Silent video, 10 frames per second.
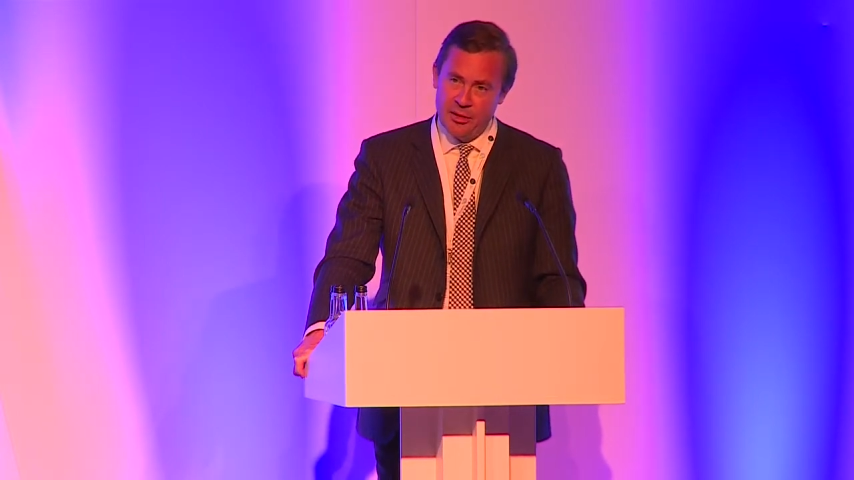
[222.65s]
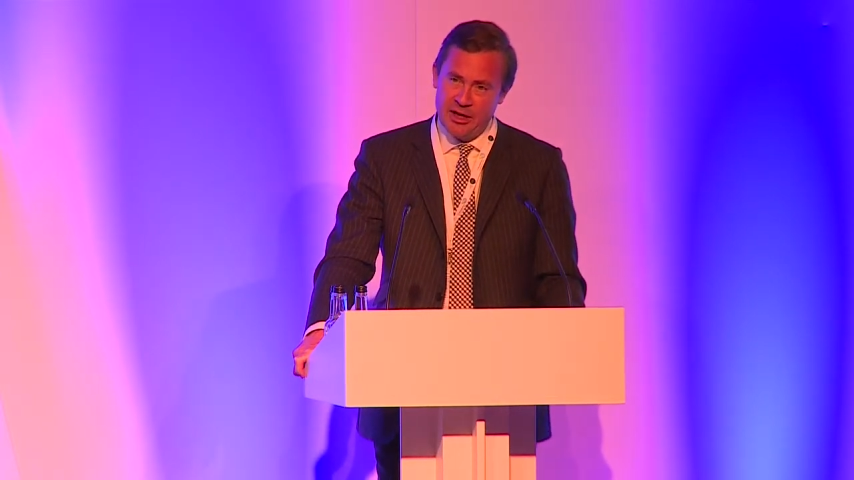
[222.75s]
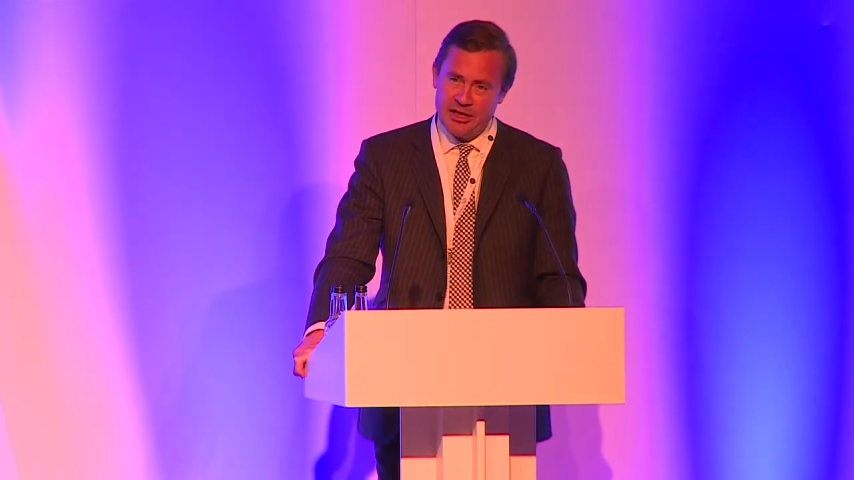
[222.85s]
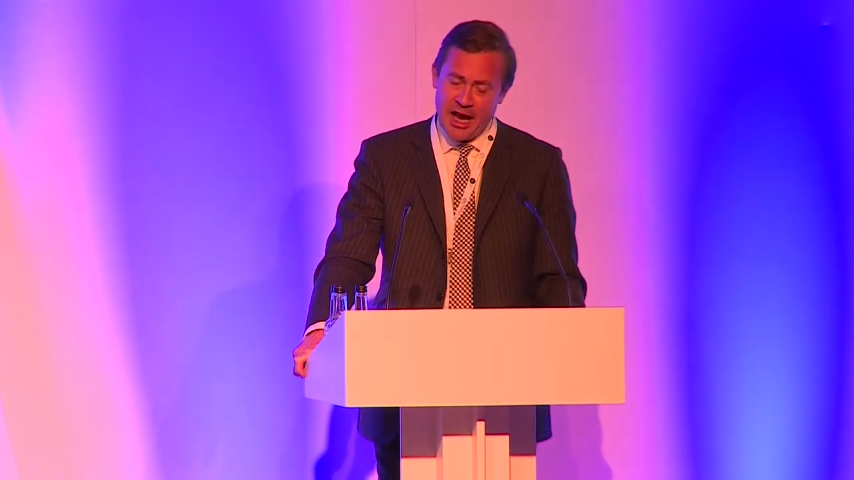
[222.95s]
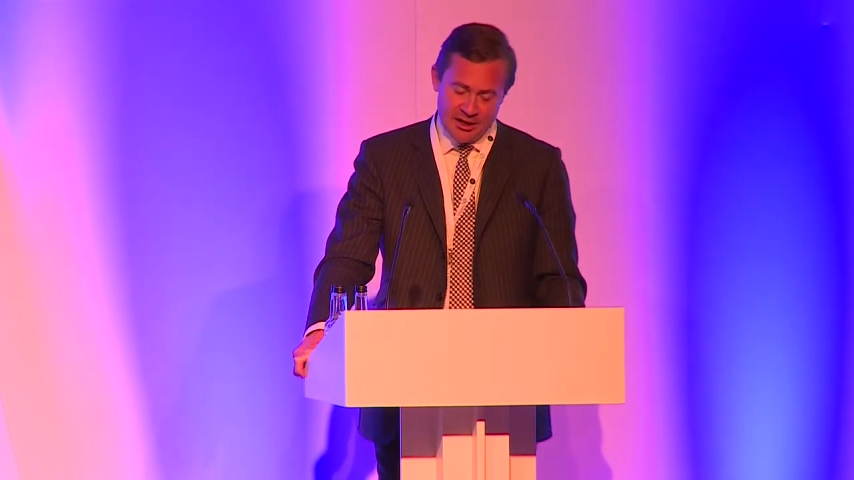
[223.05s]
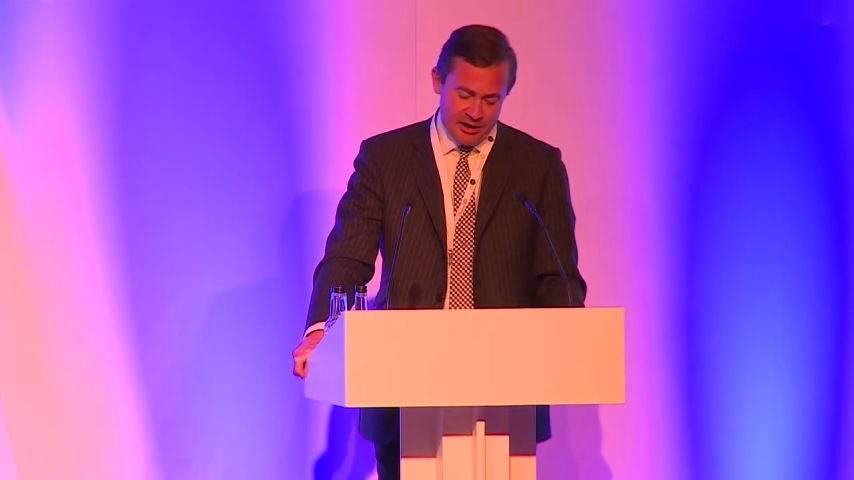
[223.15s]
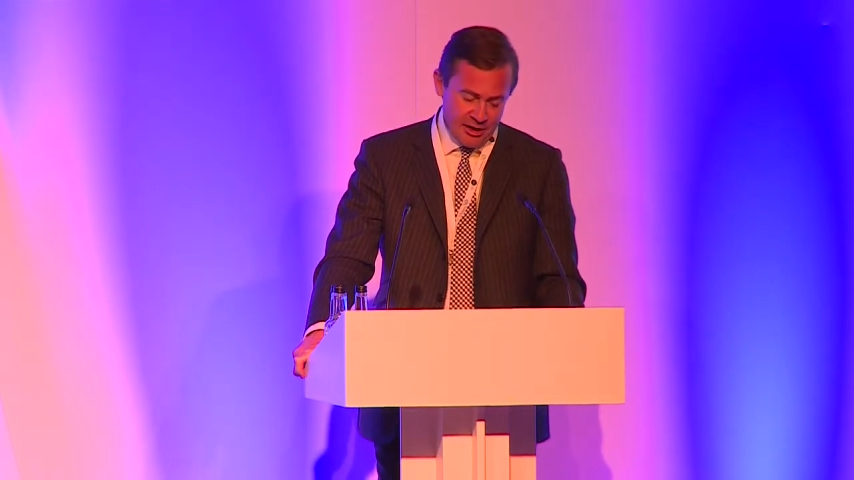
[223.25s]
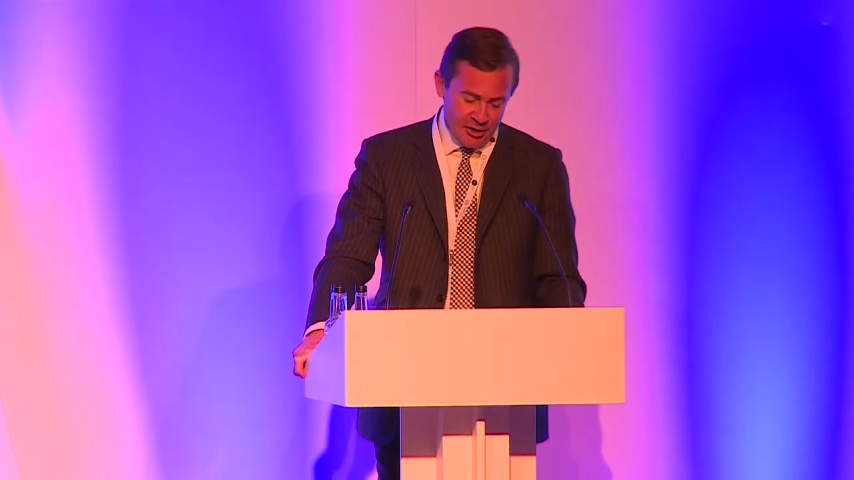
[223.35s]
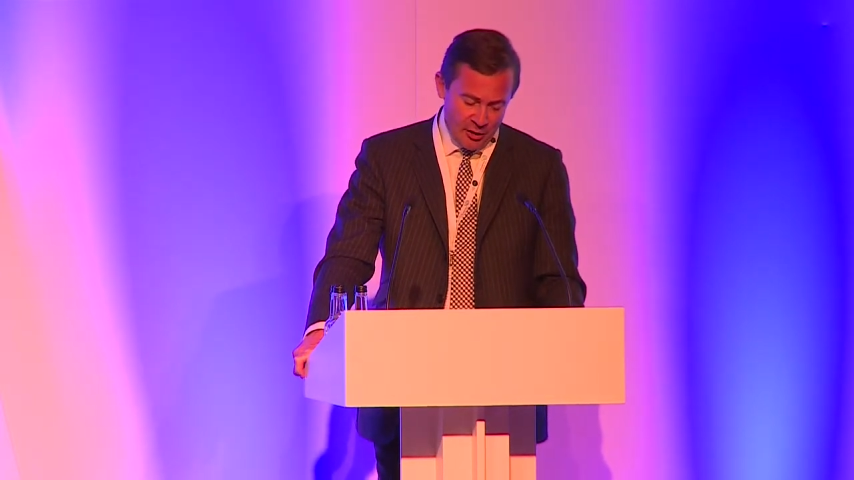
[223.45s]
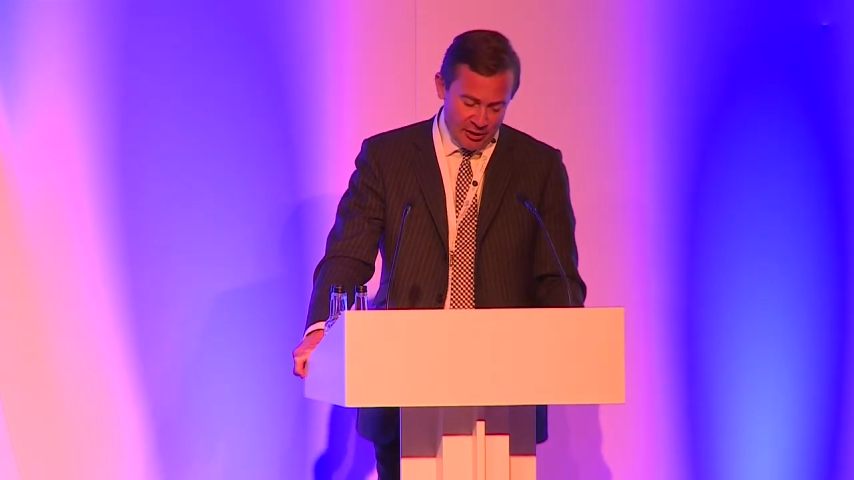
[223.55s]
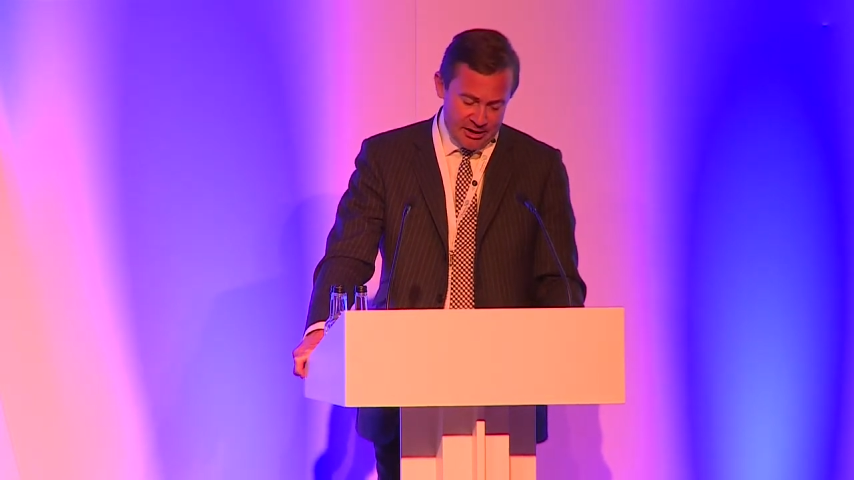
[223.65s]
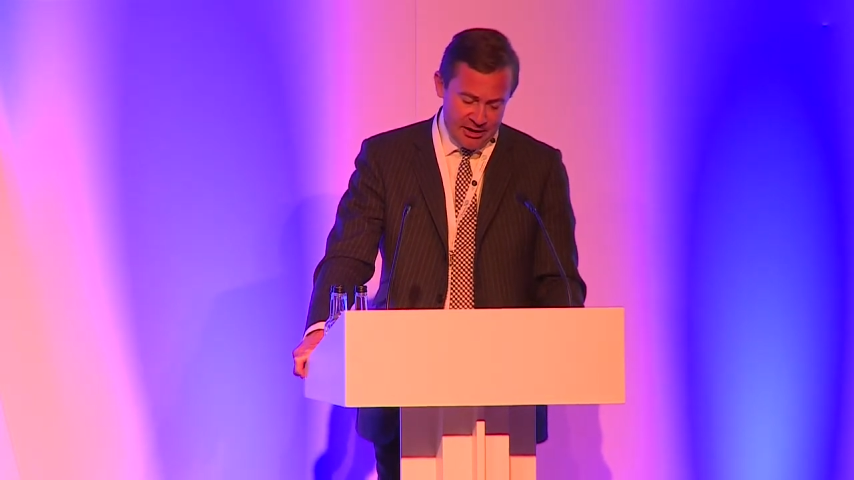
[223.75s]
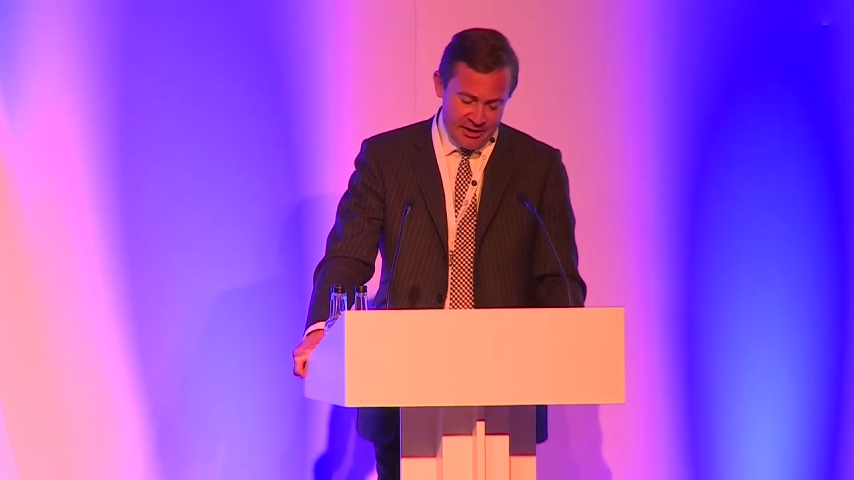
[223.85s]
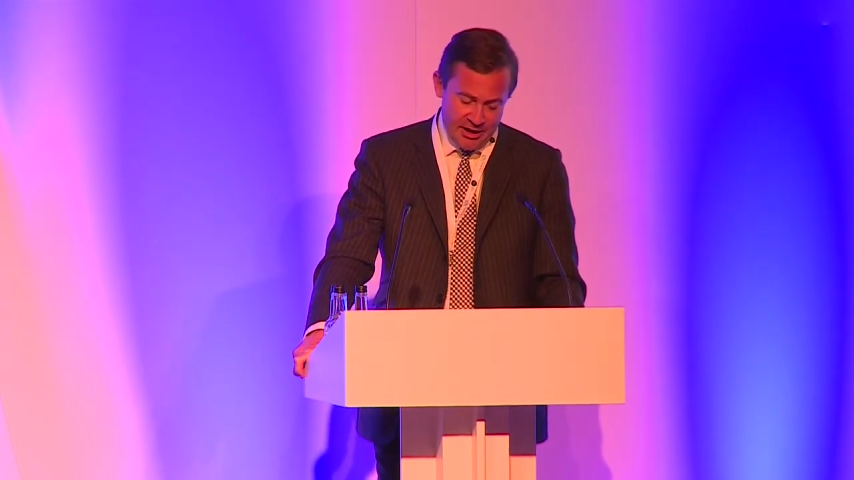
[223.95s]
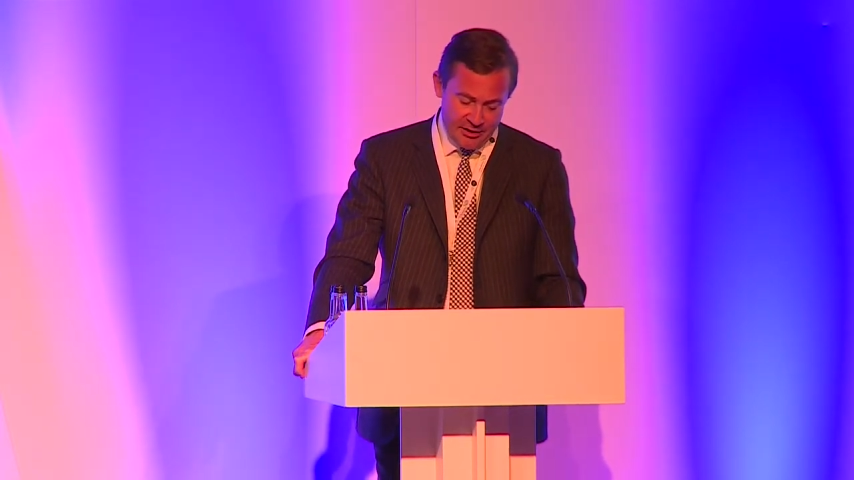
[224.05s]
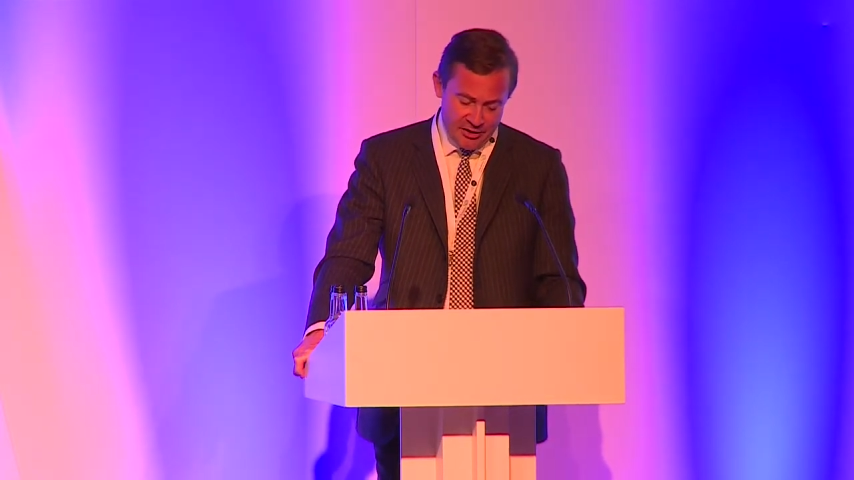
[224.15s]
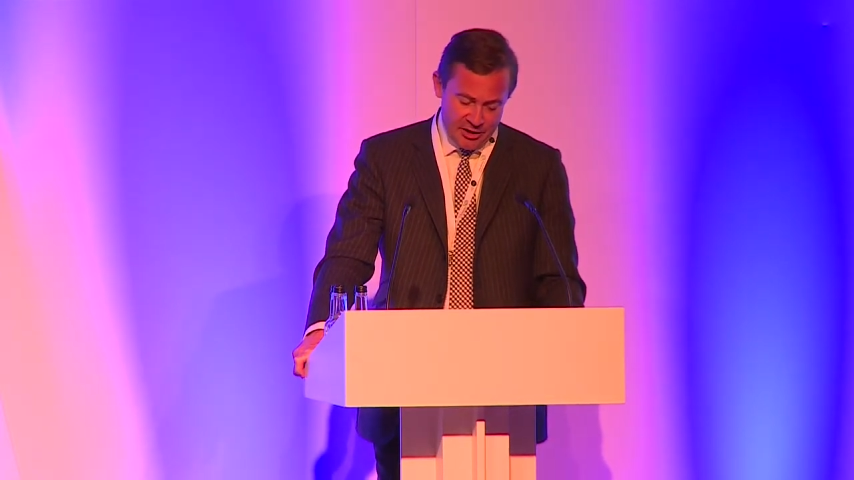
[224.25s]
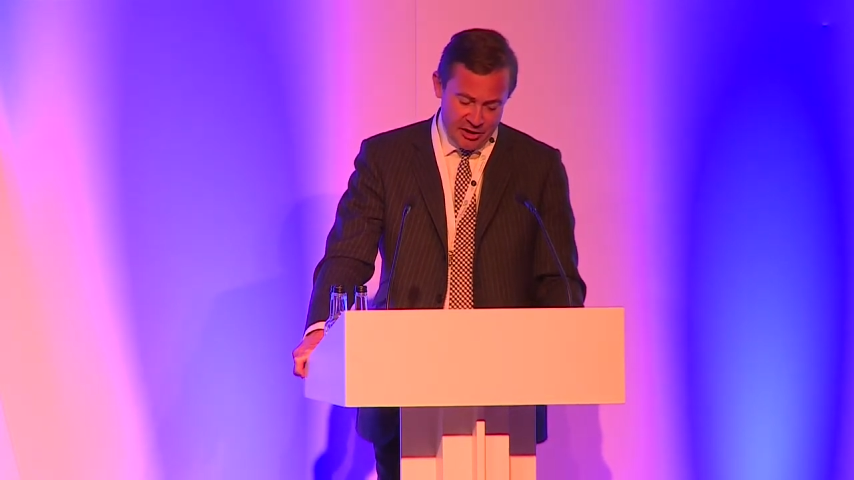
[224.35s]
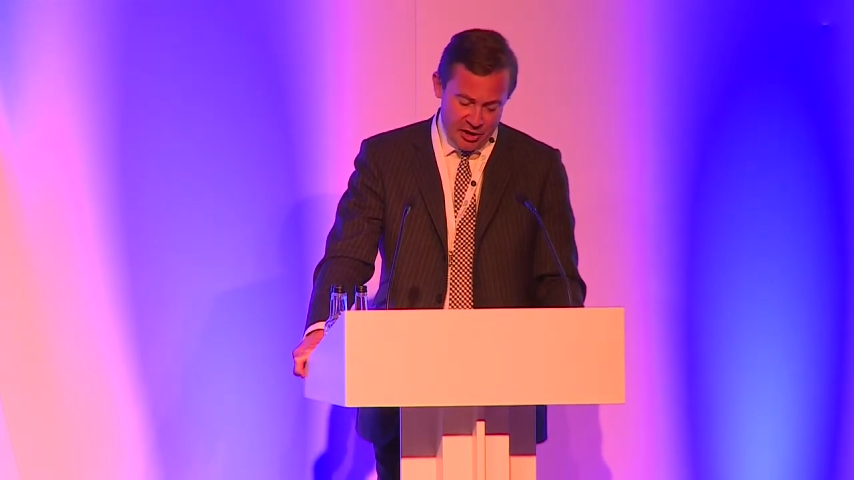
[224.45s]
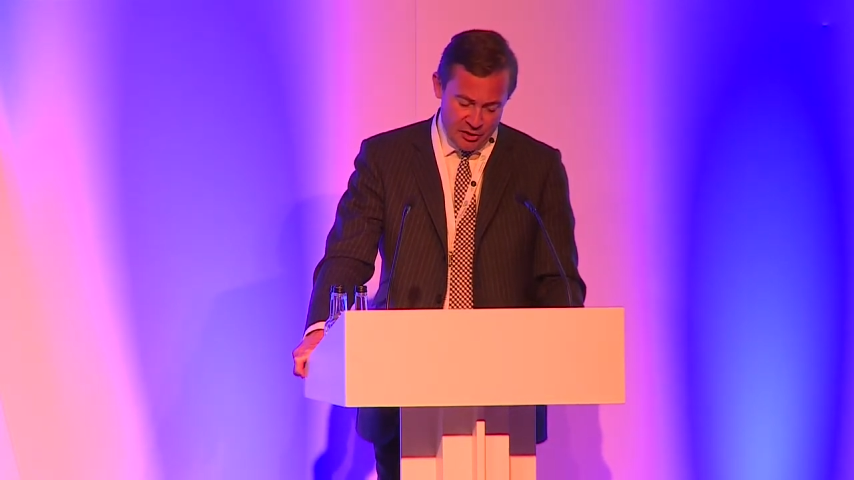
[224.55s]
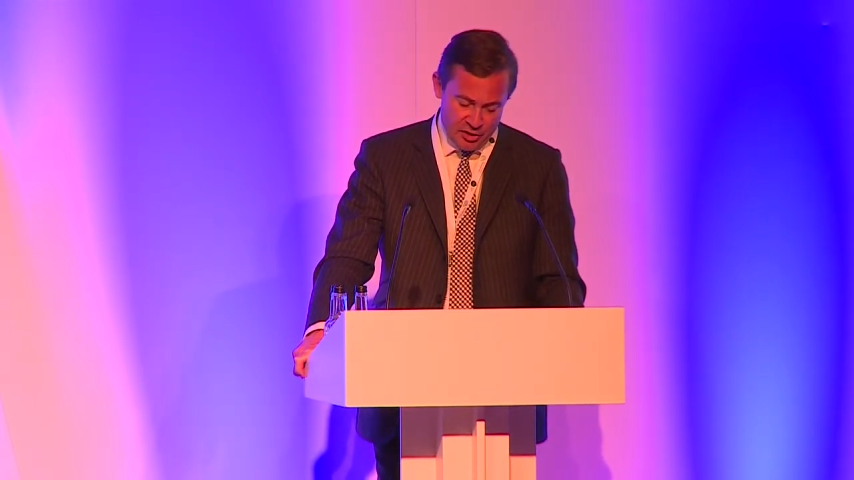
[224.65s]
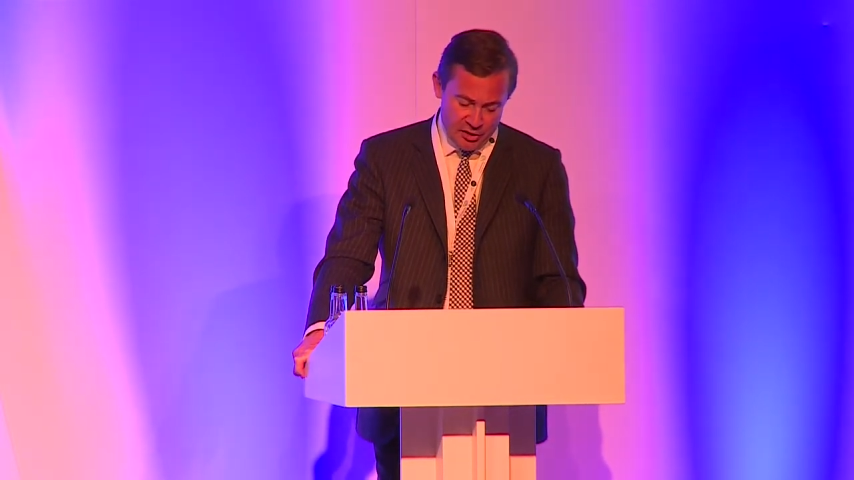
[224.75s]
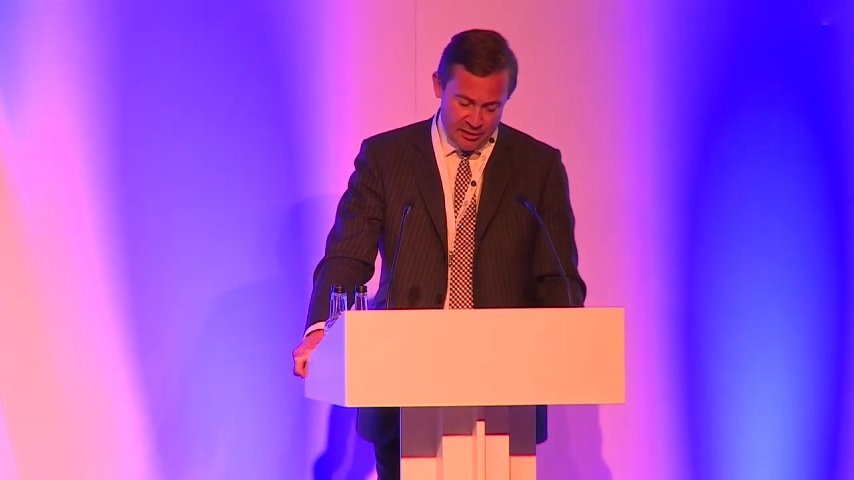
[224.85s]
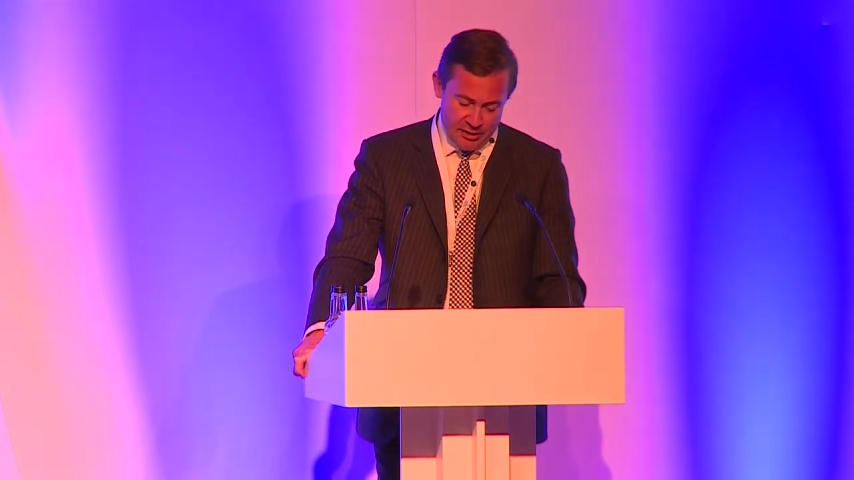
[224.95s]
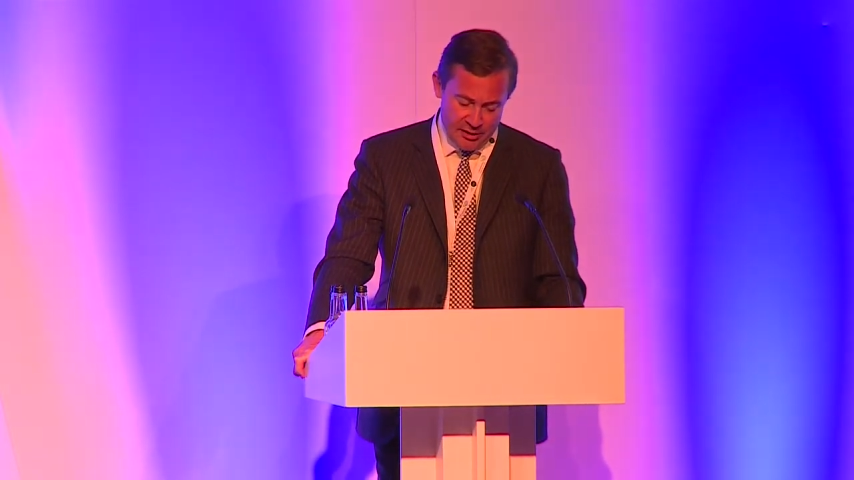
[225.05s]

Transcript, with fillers: but it's actually loyalty to the institution